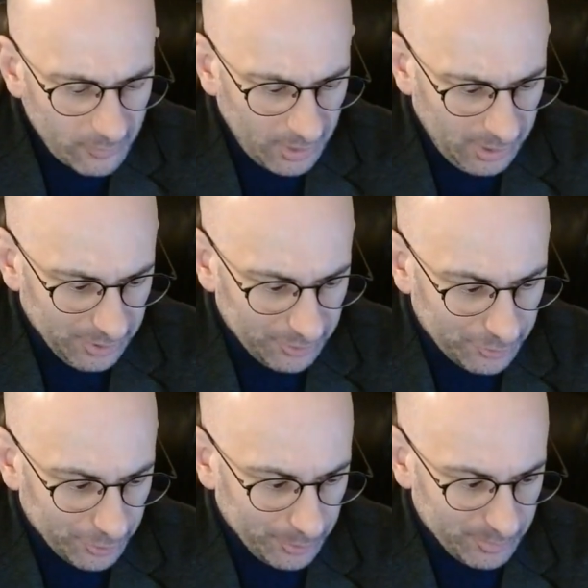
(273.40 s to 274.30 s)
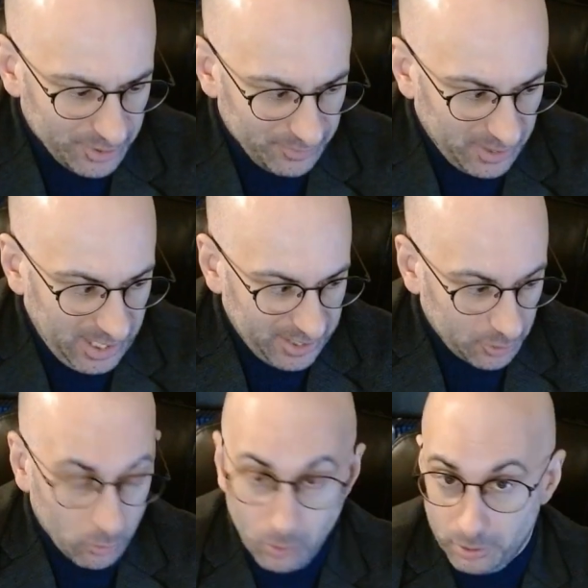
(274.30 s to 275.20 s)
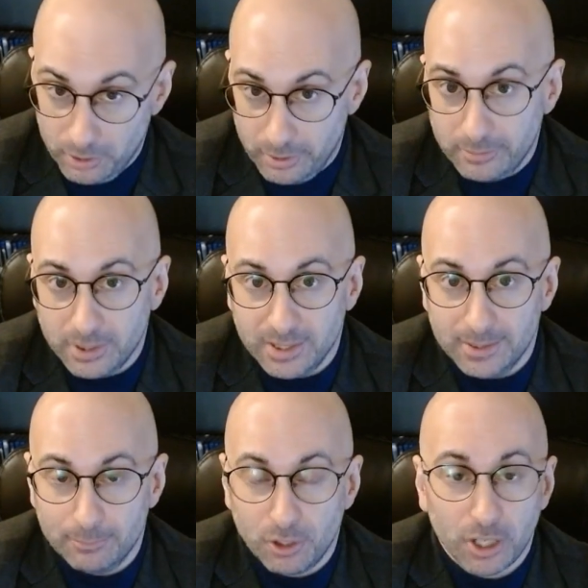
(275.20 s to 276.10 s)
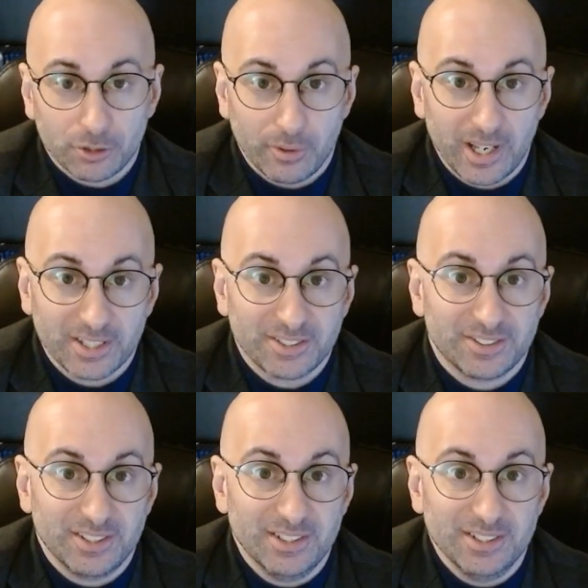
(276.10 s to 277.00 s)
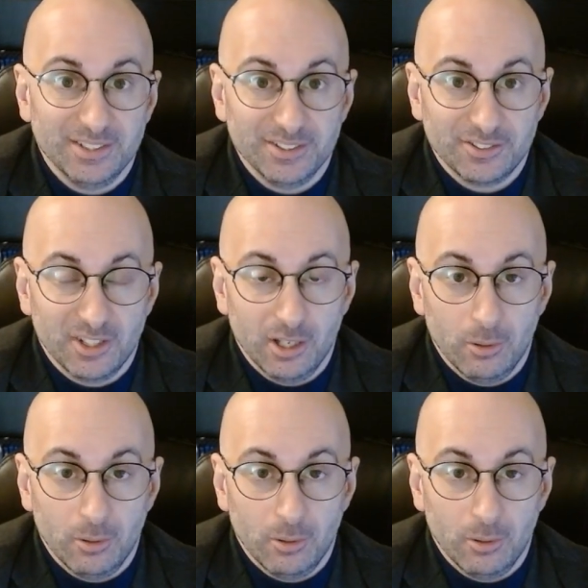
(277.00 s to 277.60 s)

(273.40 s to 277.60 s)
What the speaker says: in terms of classic horror, Doctor-X is